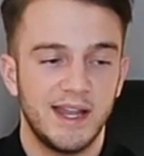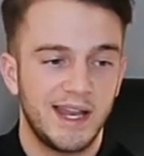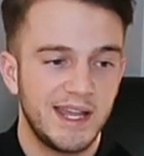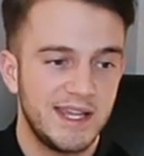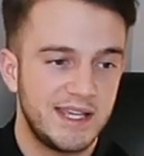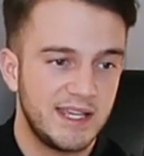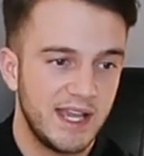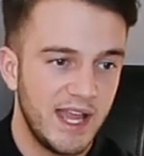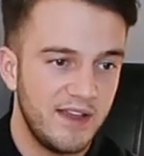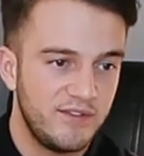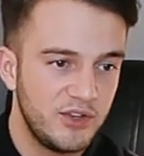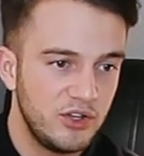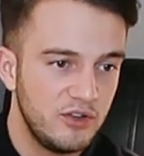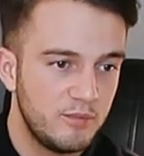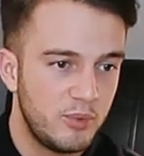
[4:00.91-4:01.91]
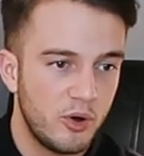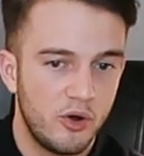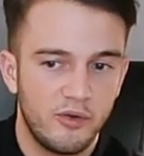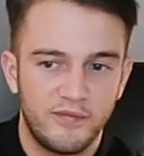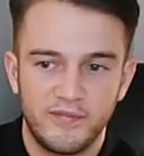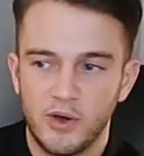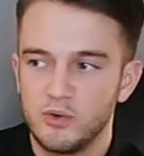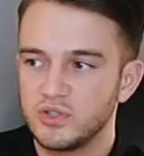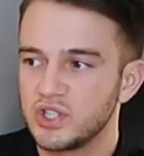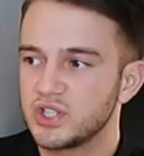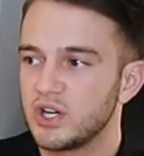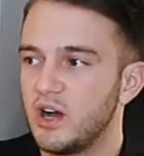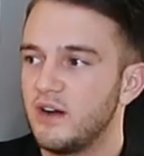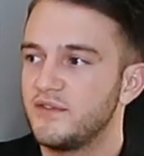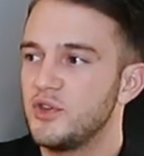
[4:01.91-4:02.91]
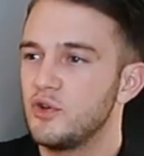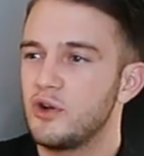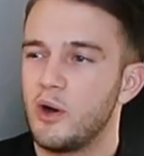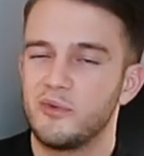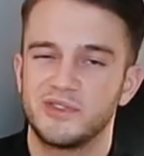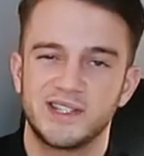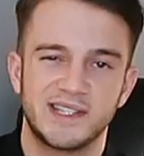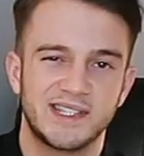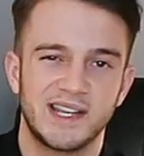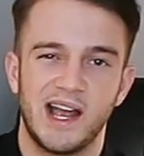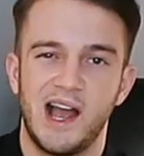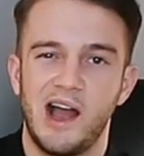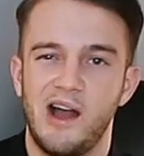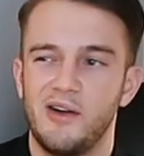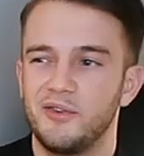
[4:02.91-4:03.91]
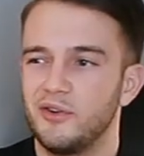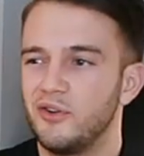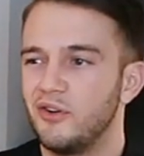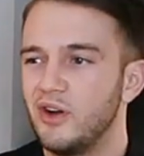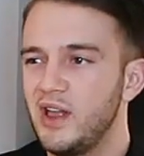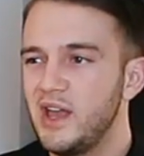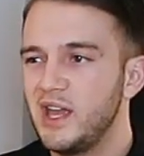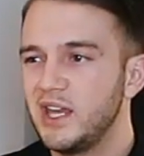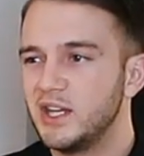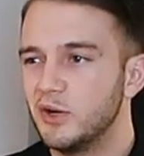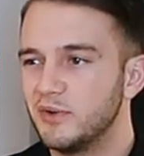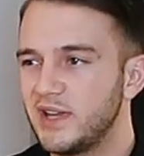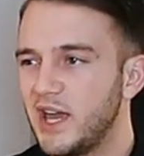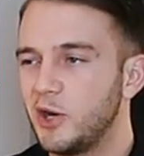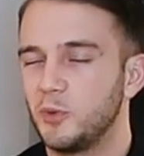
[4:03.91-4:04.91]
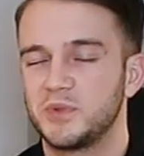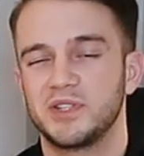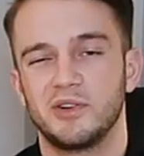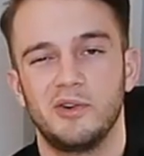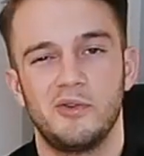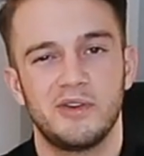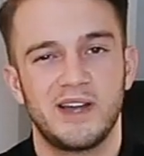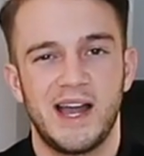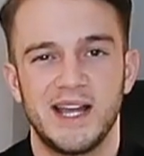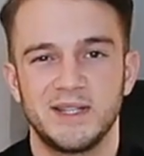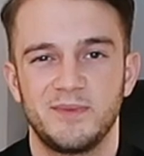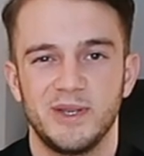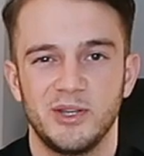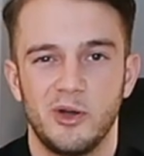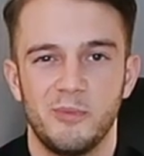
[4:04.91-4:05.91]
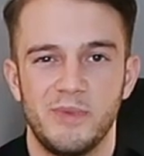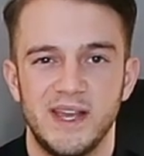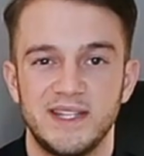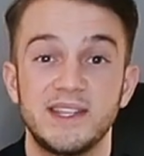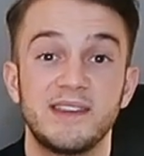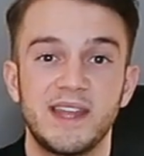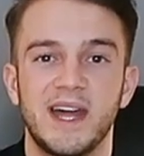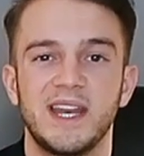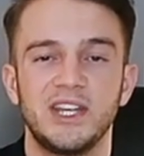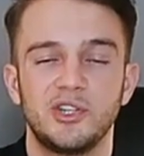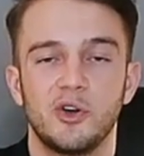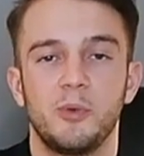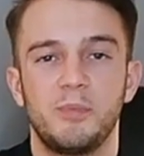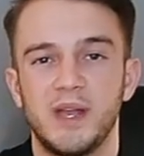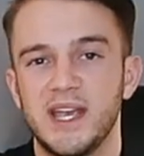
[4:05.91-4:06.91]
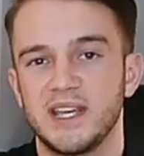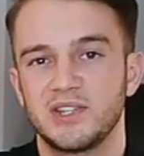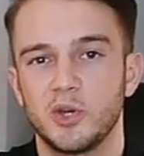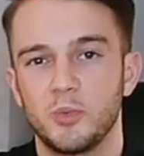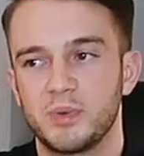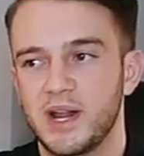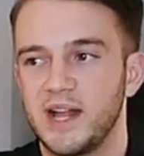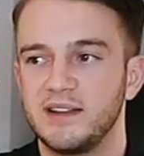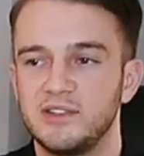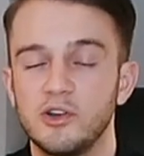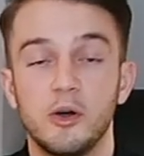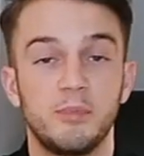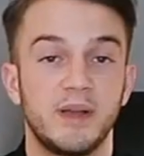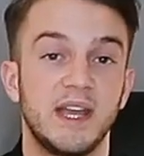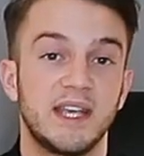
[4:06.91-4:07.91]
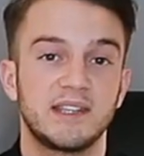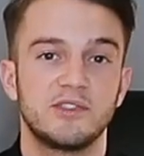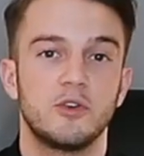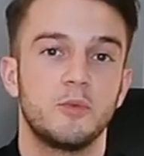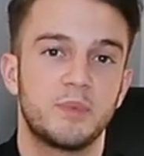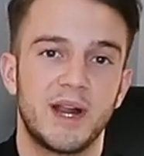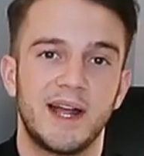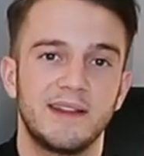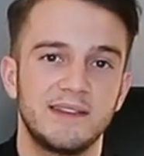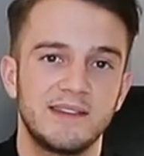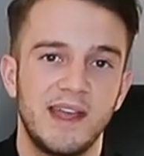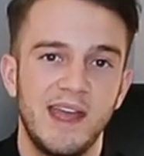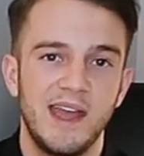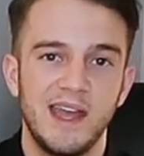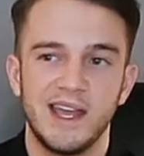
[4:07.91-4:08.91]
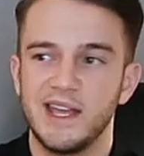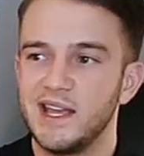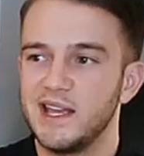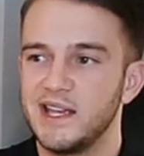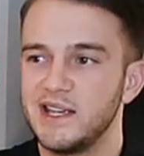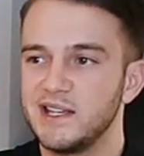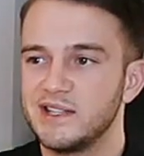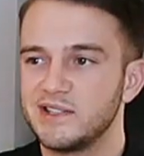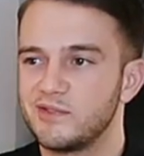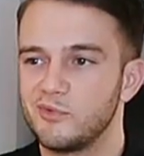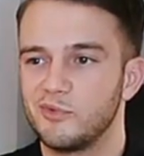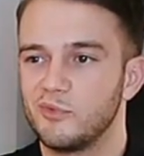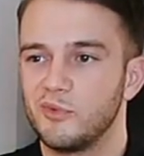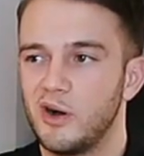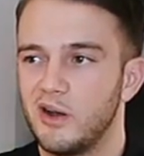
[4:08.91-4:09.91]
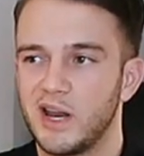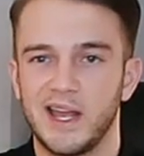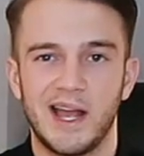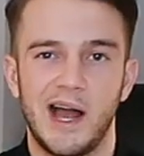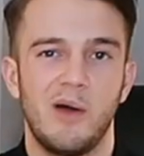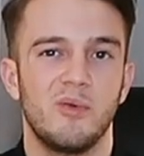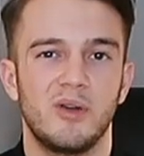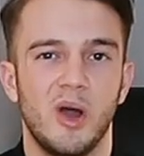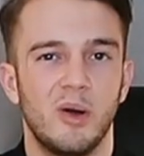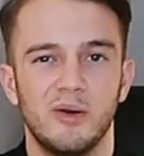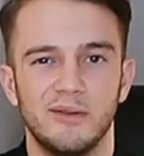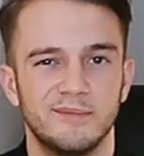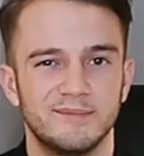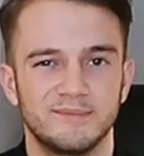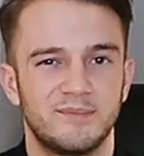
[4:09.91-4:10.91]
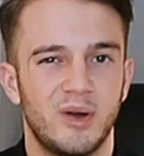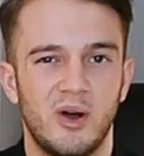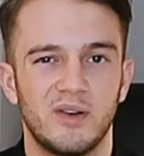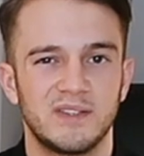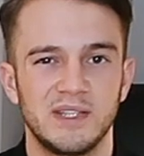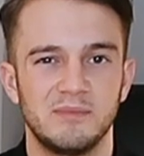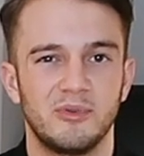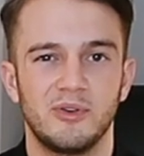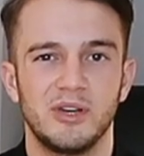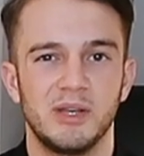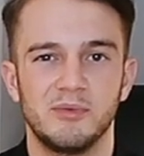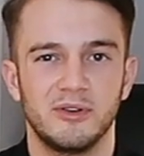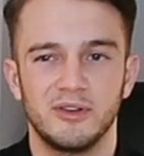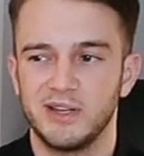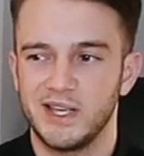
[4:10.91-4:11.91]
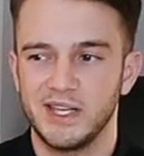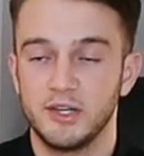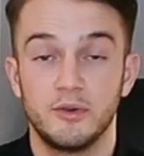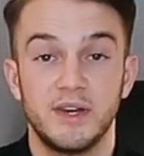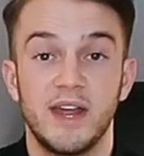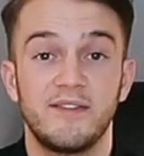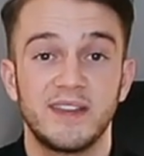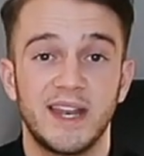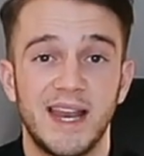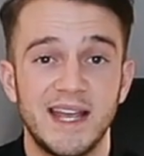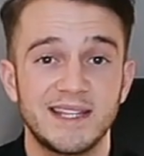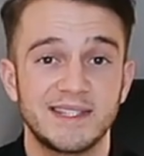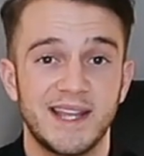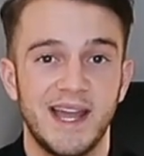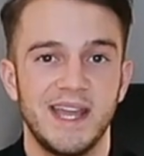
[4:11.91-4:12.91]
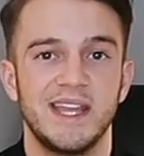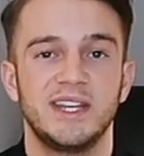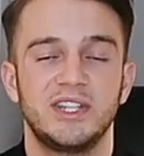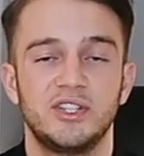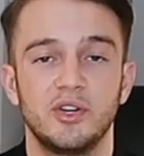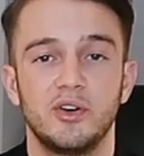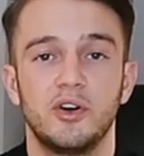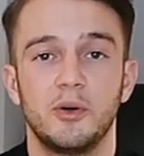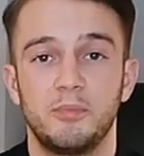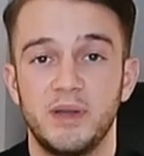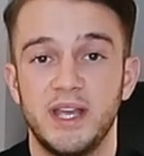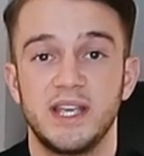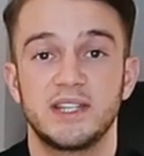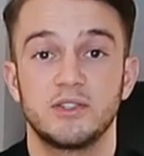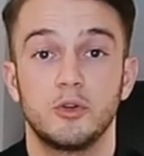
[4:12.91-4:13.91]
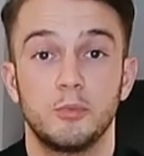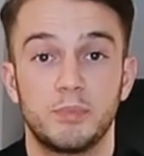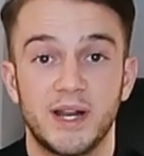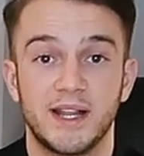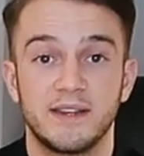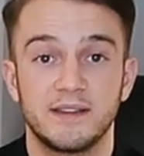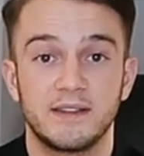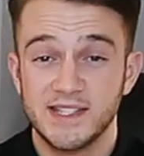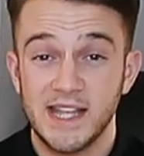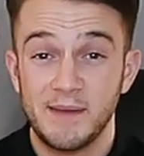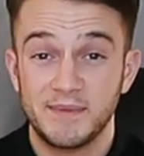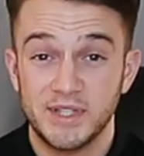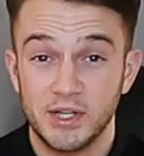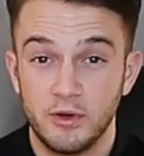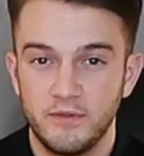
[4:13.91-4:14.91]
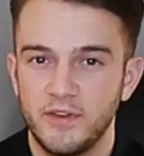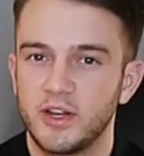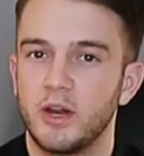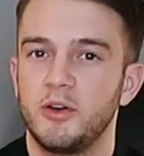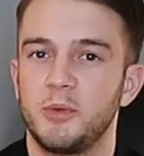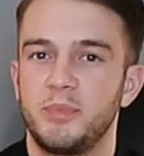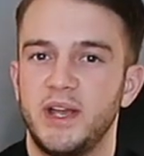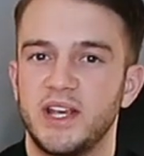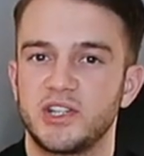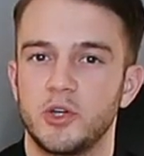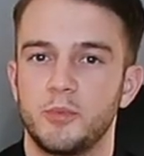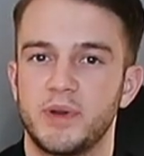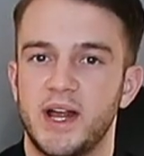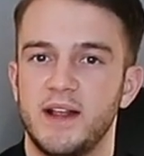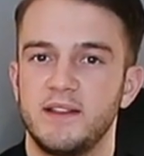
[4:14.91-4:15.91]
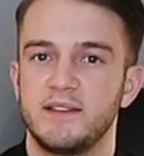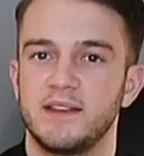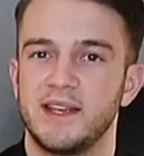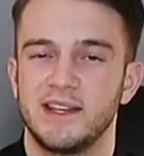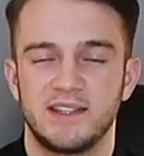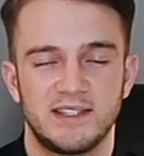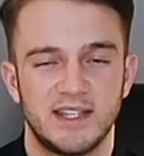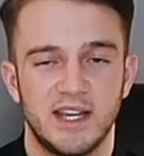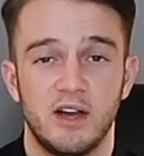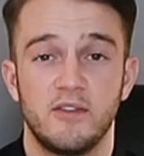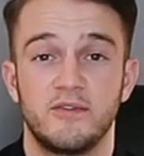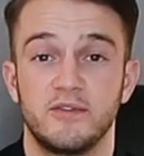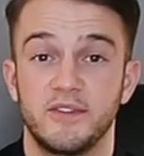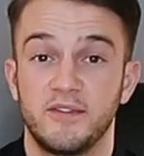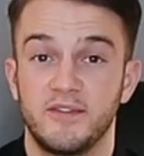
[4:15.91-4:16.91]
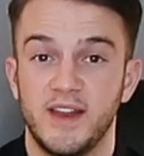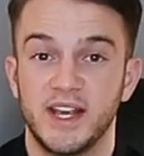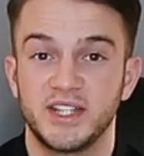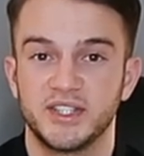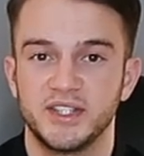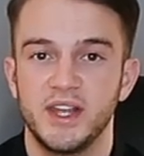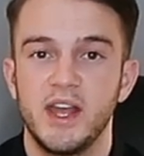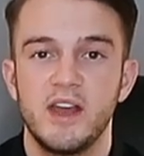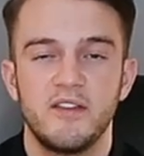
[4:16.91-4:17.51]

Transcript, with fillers: Like if you put photos of you going to town or you know getting up to all kinds with your mates, and that is your personal brand. Your personal brand is what like outgoing party boy, but like, uh, you know nevertheless that is your personal brand. Step two for growing a personal brand is self-reflection.